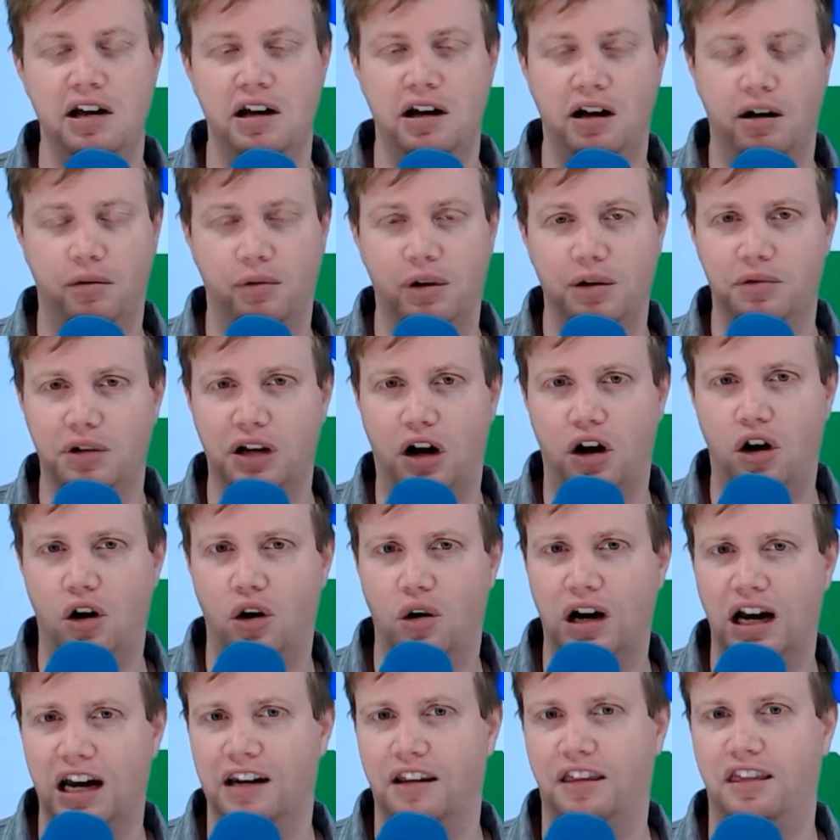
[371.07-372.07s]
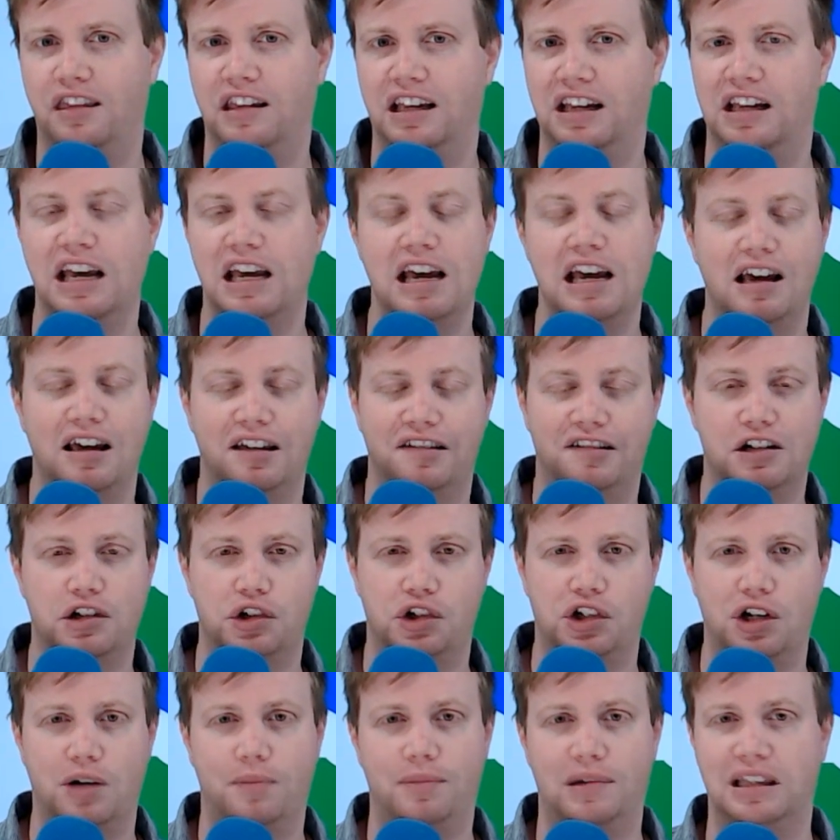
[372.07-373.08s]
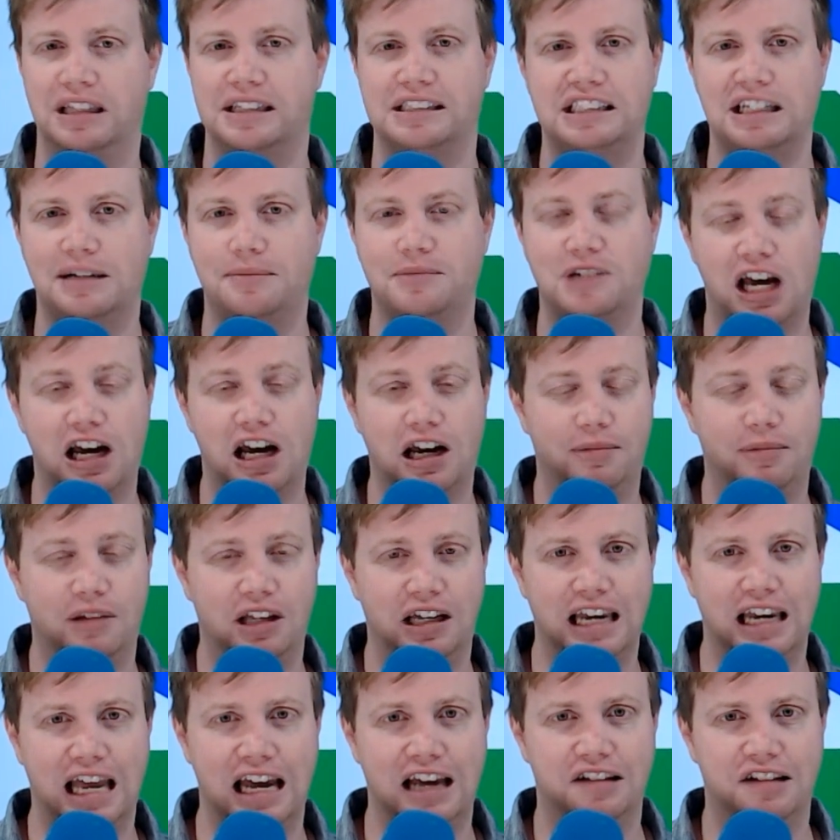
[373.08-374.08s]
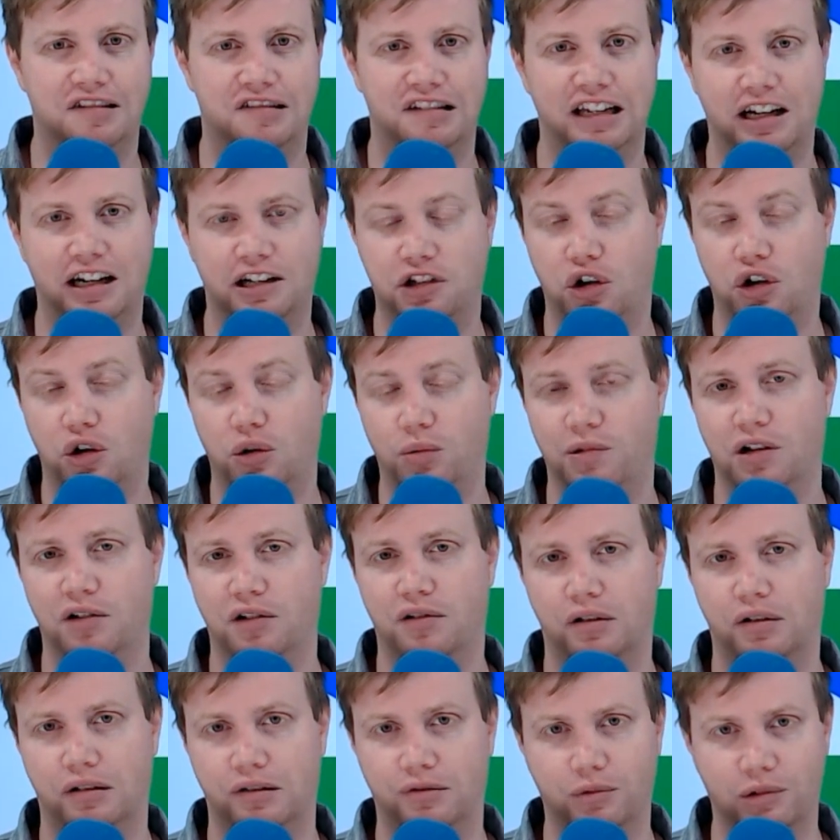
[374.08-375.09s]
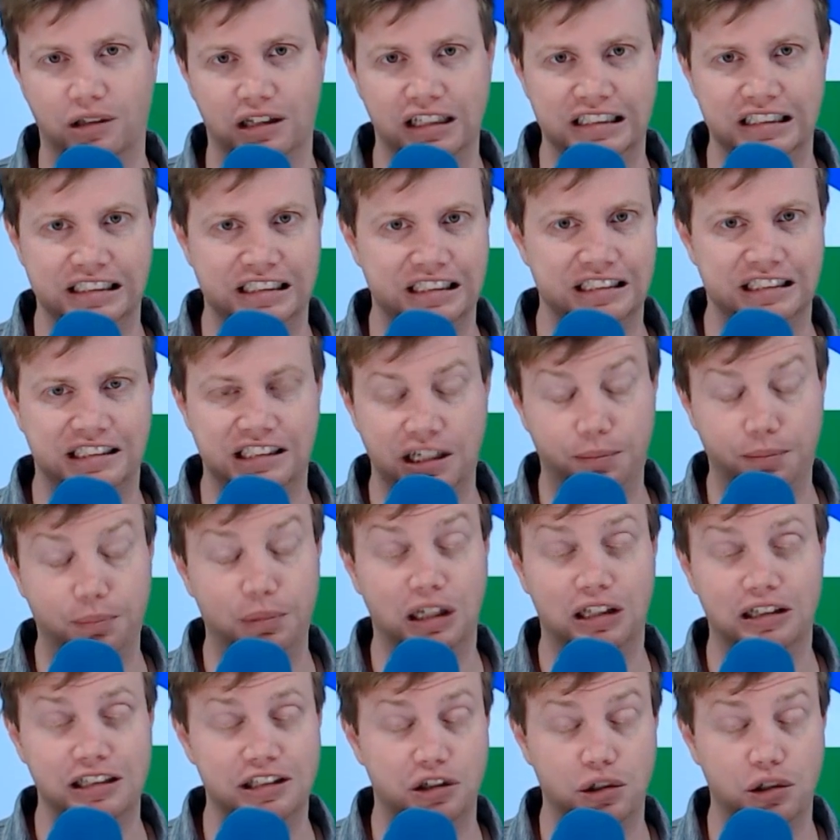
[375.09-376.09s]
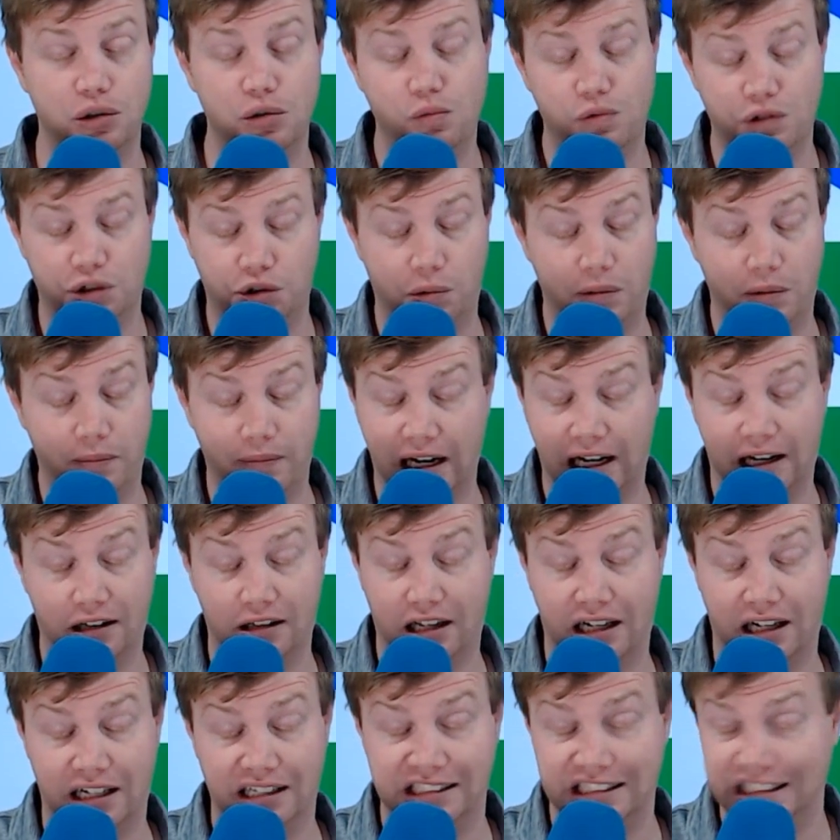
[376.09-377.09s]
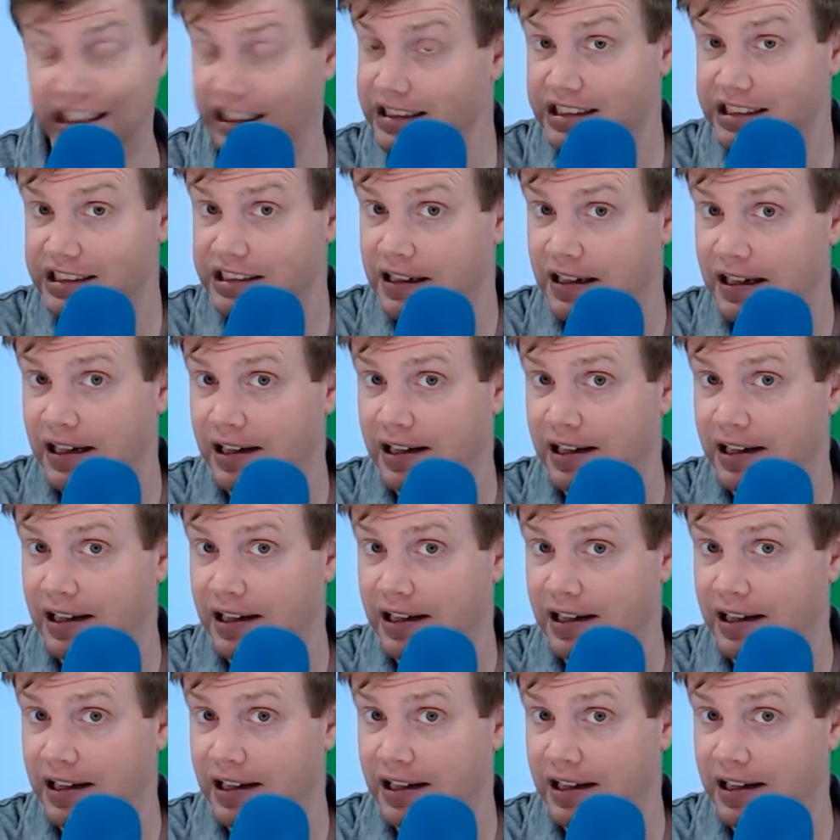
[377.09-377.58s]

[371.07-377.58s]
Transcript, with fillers: We would all kind of think it's going to ship in the same timeline as the October releases typically do, which would make a lot of sense.